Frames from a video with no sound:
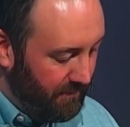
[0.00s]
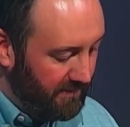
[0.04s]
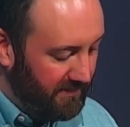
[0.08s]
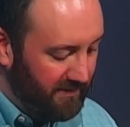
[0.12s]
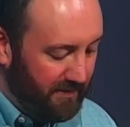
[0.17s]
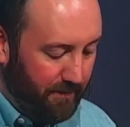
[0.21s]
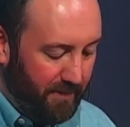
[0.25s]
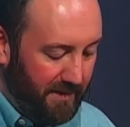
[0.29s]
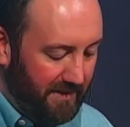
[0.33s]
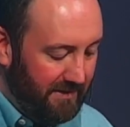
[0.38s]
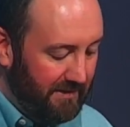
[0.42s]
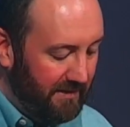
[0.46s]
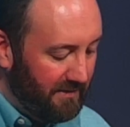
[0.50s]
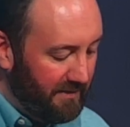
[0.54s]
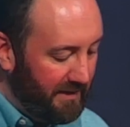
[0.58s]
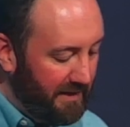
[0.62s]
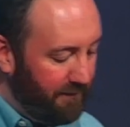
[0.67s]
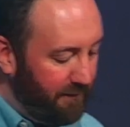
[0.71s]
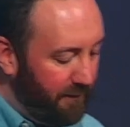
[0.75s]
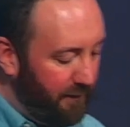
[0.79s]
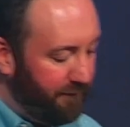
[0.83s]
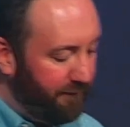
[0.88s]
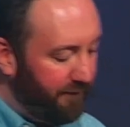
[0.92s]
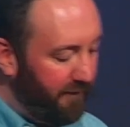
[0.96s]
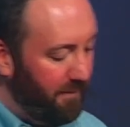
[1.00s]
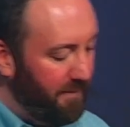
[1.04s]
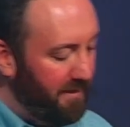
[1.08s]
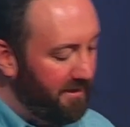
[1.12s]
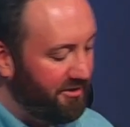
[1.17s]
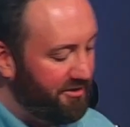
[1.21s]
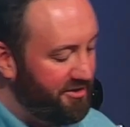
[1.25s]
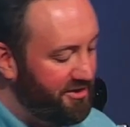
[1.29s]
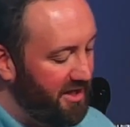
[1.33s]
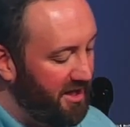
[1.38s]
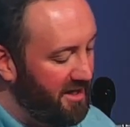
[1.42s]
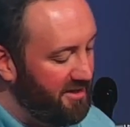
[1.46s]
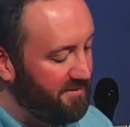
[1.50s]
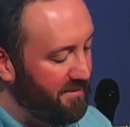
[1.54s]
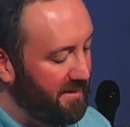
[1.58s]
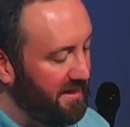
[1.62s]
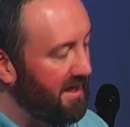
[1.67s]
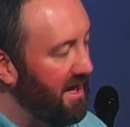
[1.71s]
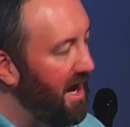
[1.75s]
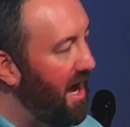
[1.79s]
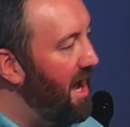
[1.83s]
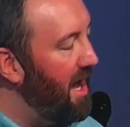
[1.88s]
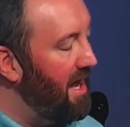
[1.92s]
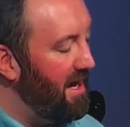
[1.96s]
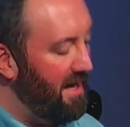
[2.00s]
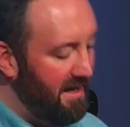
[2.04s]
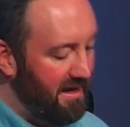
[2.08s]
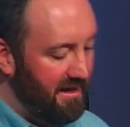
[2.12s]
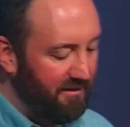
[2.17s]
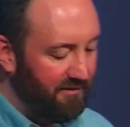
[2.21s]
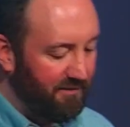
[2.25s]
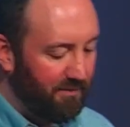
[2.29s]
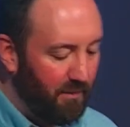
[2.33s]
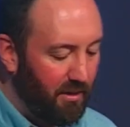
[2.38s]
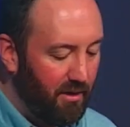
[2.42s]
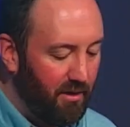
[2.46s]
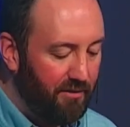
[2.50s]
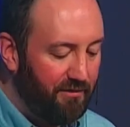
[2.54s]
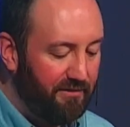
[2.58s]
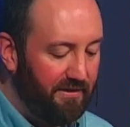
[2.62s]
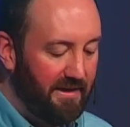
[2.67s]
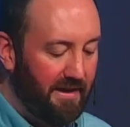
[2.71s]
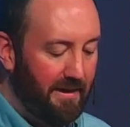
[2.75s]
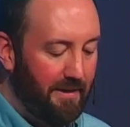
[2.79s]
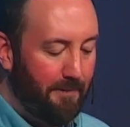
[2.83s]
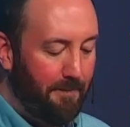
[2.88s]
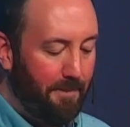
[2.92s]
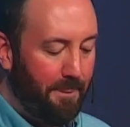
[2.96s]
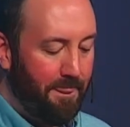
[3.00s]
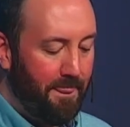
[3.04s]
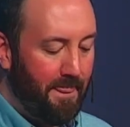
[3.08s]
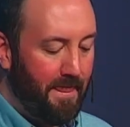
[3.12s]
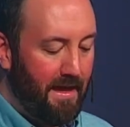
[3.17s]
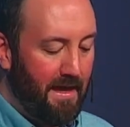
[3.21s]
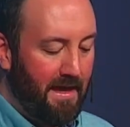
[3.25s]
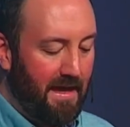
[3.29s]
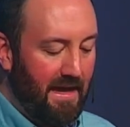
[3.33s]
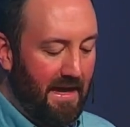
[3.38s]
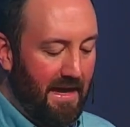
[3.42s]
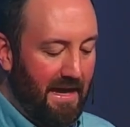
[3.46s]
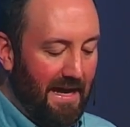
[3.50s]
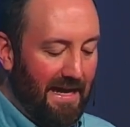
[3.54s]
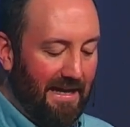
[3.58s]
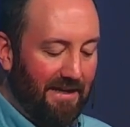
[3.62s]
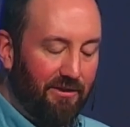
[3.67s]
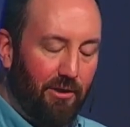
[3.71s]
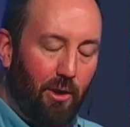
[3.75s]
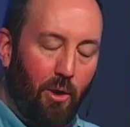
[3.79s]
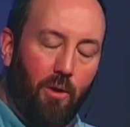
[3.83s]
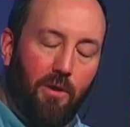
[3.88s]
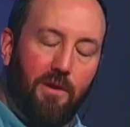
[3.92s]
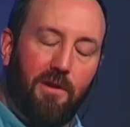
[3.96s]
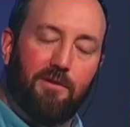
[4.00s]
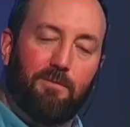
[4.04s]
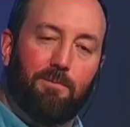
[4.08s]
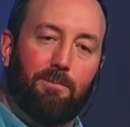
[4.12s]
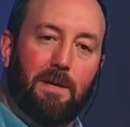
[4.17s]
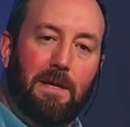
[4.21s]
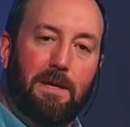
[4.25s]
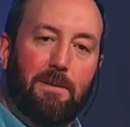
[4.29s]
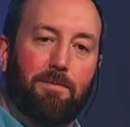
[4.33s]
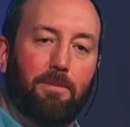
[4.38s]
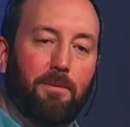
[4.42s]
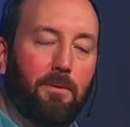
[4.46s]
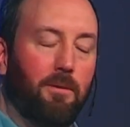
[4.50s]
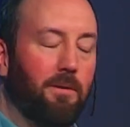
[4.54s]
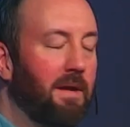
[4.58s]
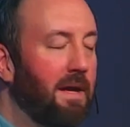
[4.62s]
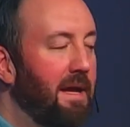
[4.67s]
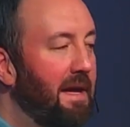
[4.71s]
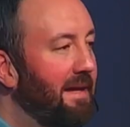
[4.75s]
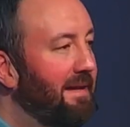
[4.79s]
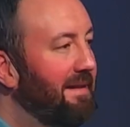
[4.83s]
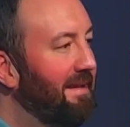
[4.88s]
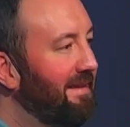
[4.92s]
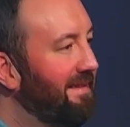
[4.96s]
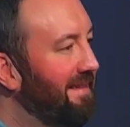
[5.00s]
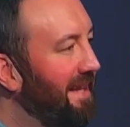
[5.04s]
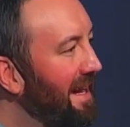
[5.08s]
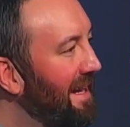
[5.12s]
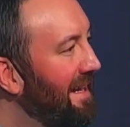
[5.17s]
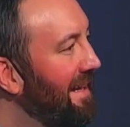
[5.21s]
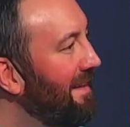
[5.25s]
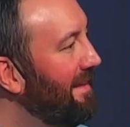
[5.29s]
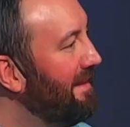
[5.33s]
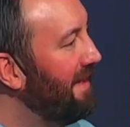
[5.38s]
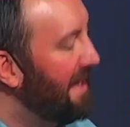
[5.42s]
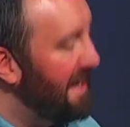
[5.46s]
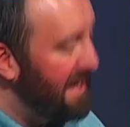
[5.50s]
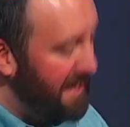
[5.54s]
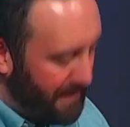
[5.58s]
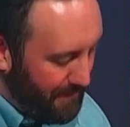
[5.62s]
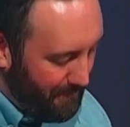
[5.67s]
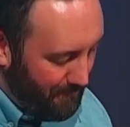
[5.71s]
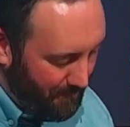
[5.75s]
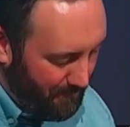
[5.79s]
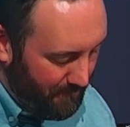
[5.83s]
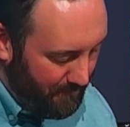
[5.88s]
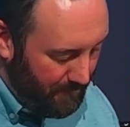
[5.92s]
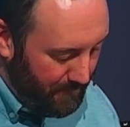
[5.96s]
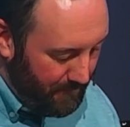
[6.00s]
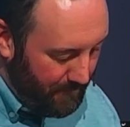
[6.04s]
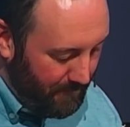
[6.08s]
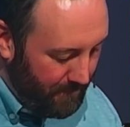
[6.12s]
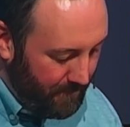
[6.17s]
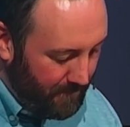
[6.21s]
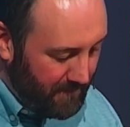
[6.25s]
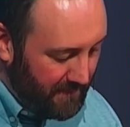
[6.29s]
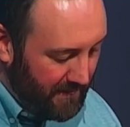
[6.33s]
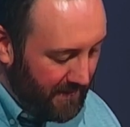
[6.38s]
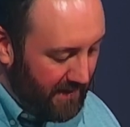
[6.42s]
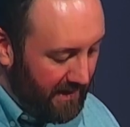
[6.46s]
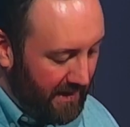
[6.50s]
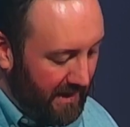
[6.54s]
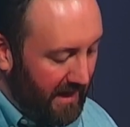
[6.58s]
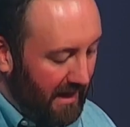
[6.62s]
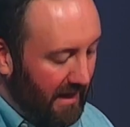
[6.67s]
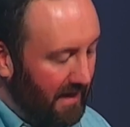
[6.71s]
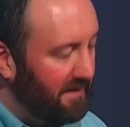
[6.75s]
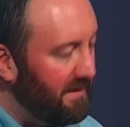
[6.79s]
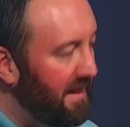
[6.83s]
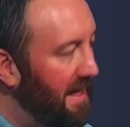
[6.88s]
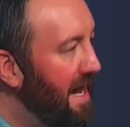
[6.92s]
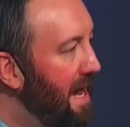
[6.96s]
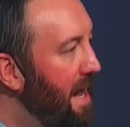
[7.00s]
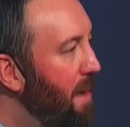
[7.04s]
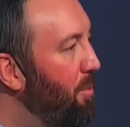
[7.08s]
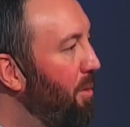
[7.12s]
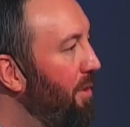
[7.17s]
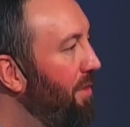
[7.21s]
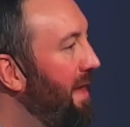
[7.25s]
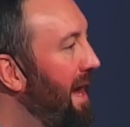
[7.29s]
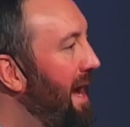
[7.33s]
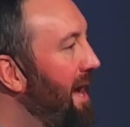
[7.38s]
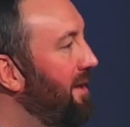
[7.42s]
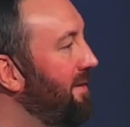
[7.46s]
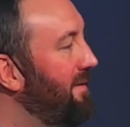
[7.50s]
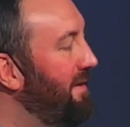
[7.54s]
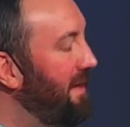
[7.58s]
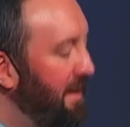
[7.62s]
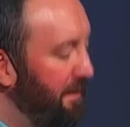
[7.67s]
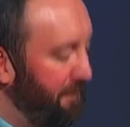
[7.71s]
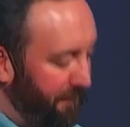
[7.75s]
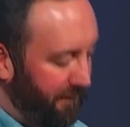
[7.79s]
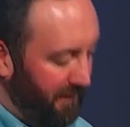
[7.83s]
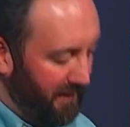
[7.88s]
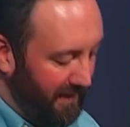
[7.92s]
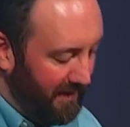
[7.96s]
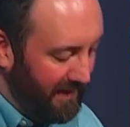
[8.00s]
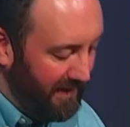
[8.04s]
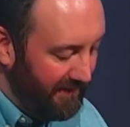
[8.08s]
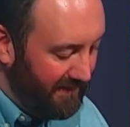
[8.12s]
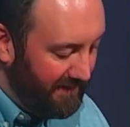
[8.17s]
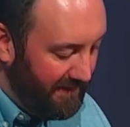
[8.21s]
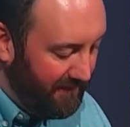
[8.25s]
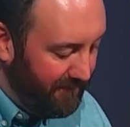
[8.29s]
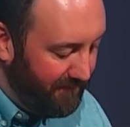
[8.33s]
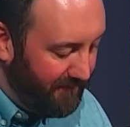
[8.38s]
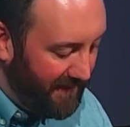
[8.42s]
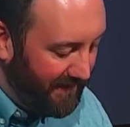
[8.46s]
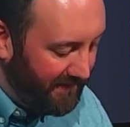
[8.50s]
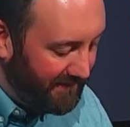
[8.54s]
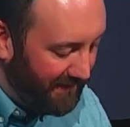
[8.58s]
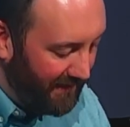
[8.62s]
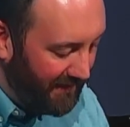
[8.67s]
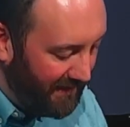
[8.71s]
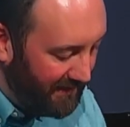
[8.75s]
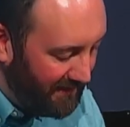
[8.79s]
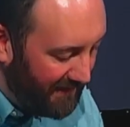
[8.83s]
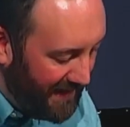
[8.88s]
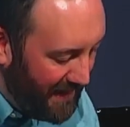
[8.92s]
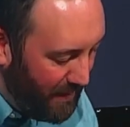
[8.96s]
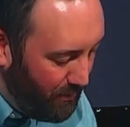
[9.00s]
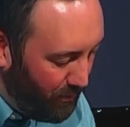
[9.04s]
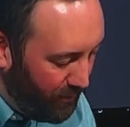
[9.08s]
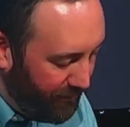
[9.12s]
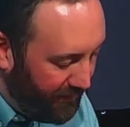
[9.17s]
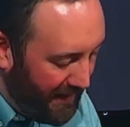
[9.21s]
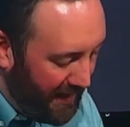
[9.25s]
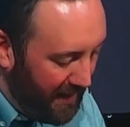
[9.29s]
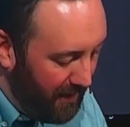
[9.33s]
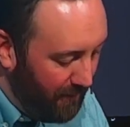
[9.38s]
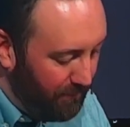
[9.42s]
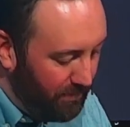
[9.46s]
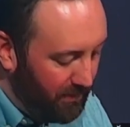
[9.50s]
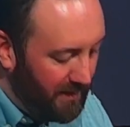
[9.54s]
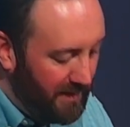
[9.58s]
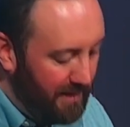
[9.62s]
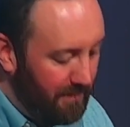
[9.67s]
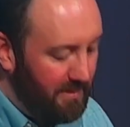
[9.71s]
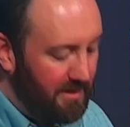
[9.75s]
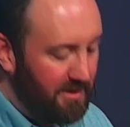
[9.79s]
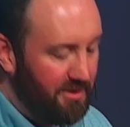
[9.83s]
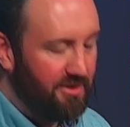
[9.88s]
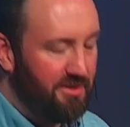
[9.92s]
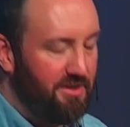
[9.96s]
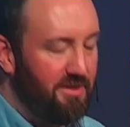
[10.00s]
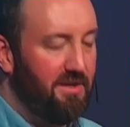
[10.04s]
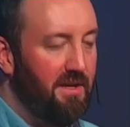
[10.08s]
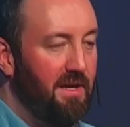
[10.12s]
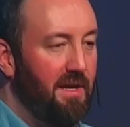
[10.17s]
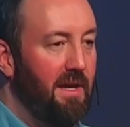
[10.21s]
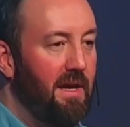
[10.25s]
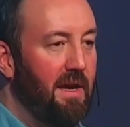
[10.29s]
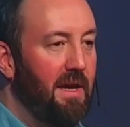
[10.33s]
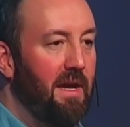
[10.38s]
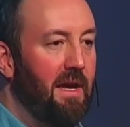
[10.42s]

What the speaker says: But to be delivered from this judgment, God in his mercy, he told his people to take a lamb without defect, a lamb without blemish.